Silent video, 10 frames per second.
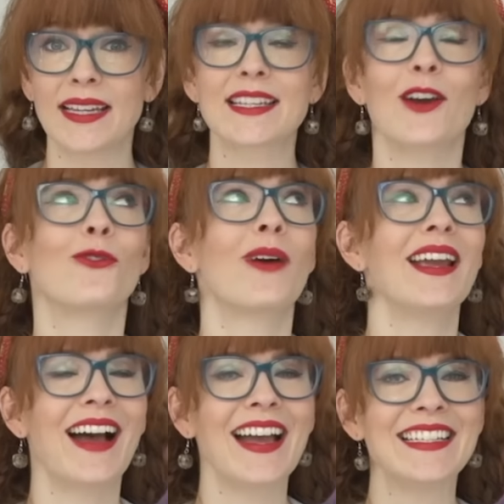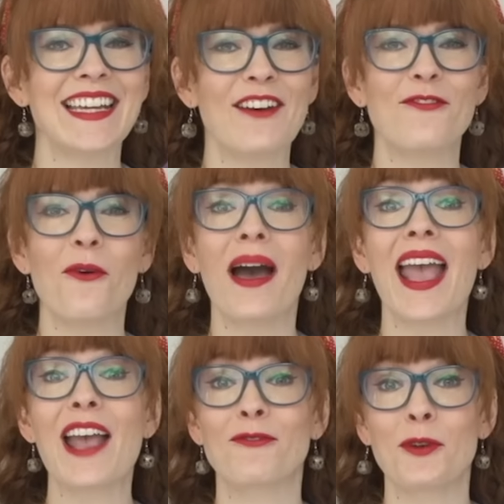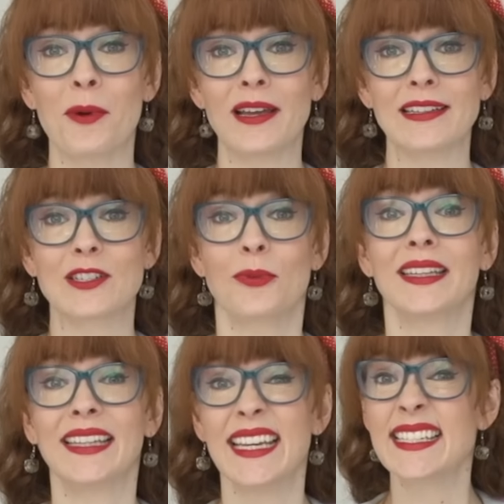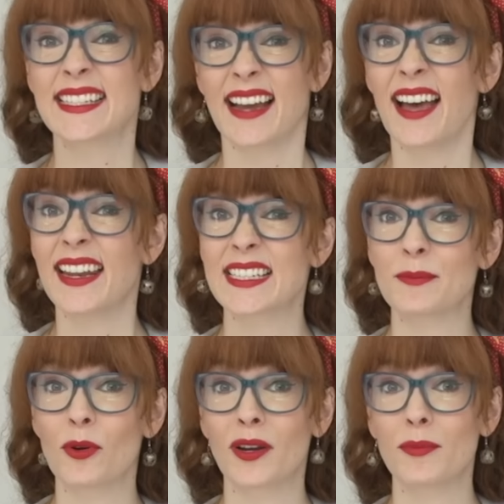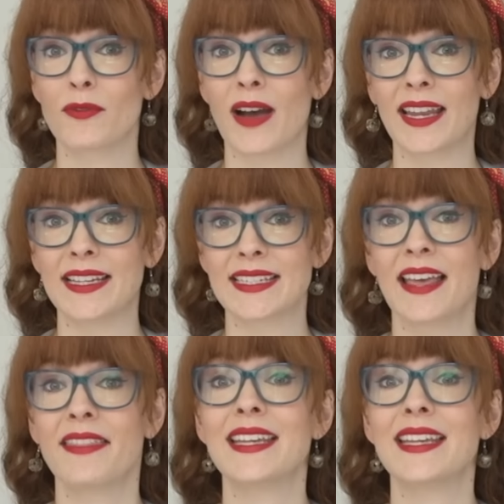it is a great idea for everyone to at least start exploring providers